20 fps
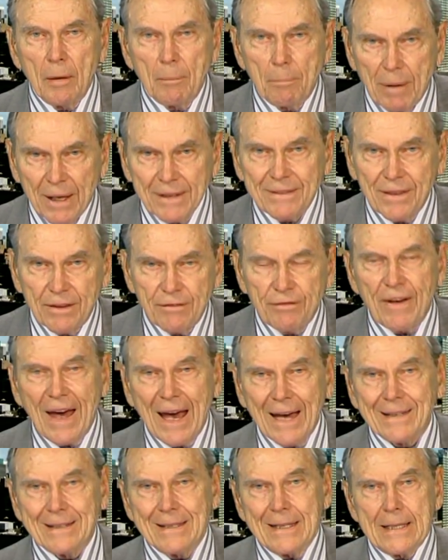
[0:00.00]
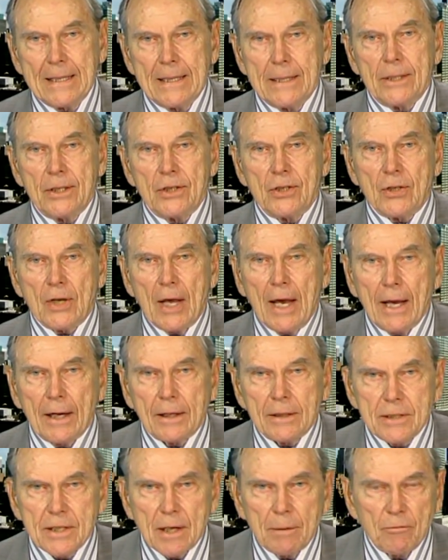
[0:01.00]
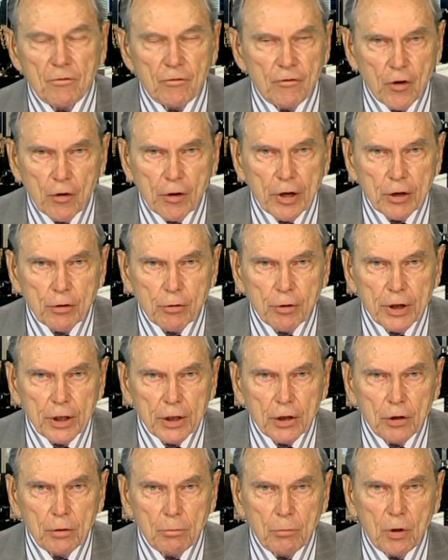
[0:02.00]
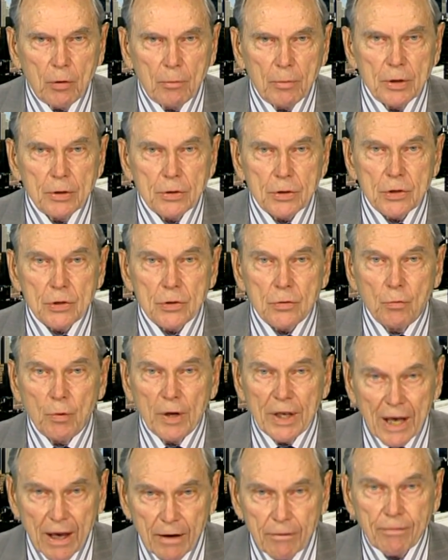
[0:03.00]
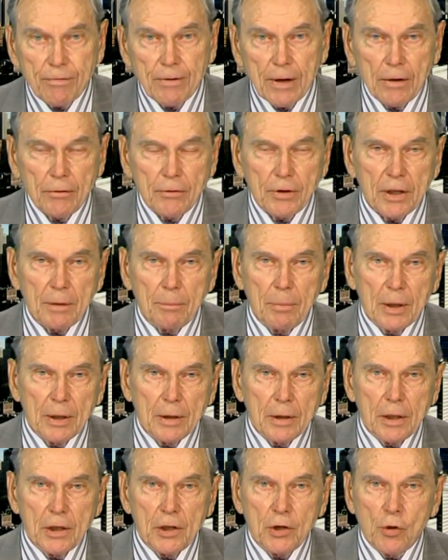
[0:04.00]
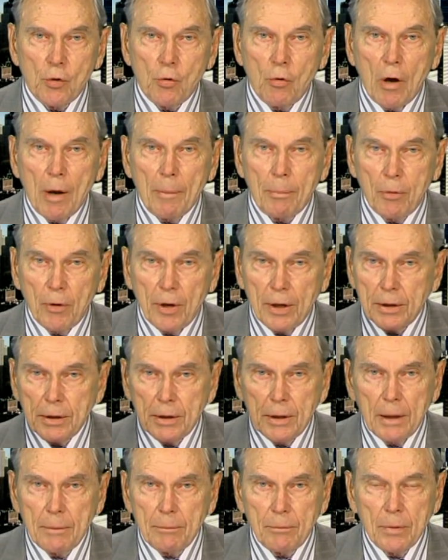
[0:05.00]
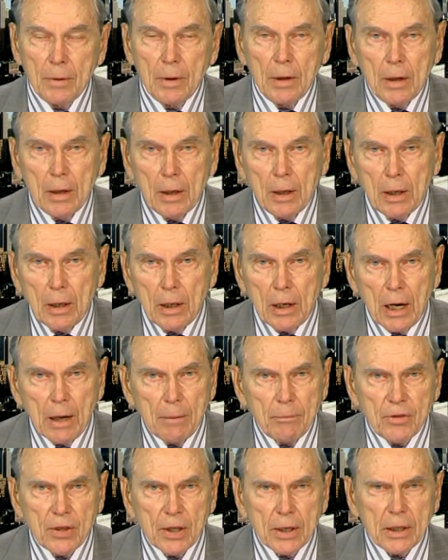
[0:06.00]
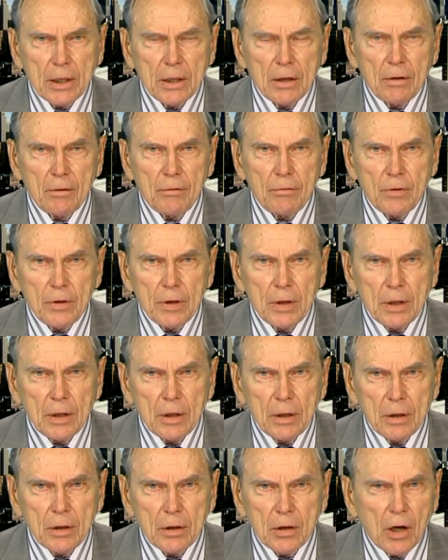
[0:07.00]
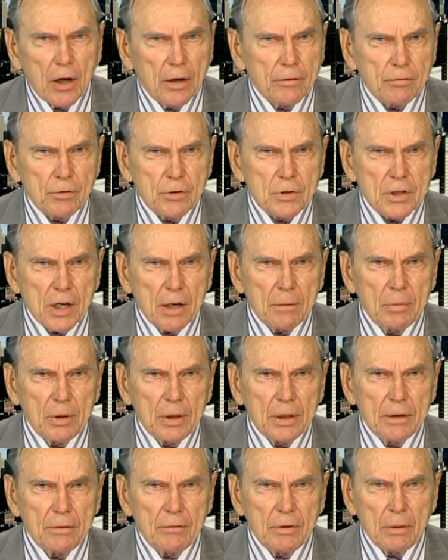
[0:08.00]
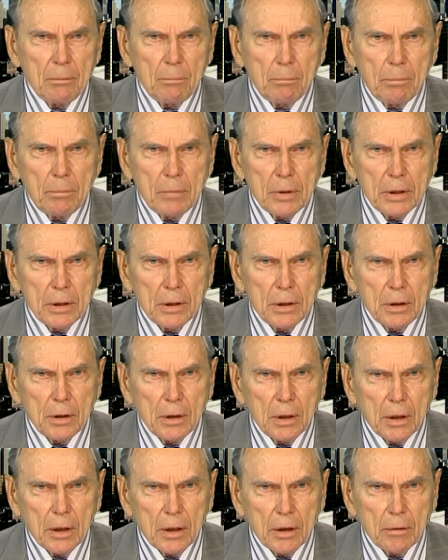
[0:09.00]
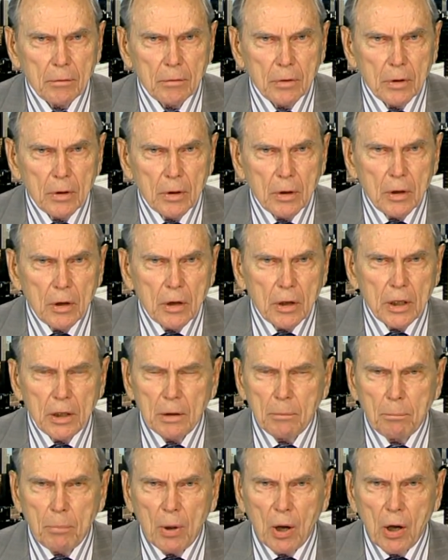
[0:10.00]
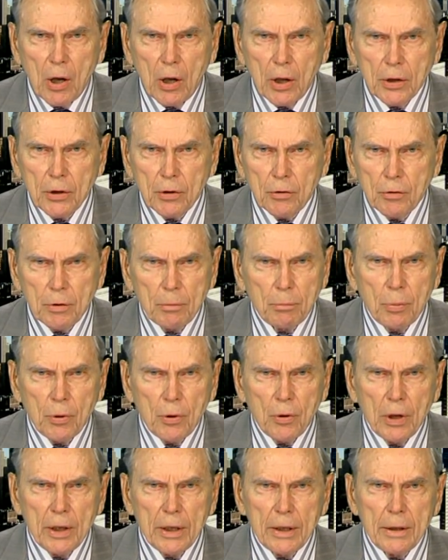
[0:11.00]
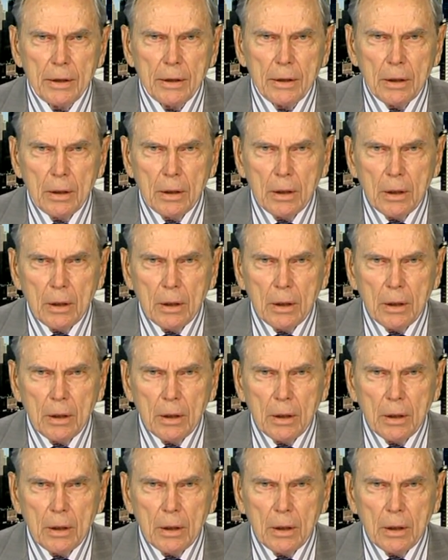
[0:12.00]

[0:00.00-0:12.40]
But the fact is, at some very critical moments, we have found the ability to cooperate. And I'm, I'm thinking of the conference, I believe, in, in, uh, in Bonn or in Berlin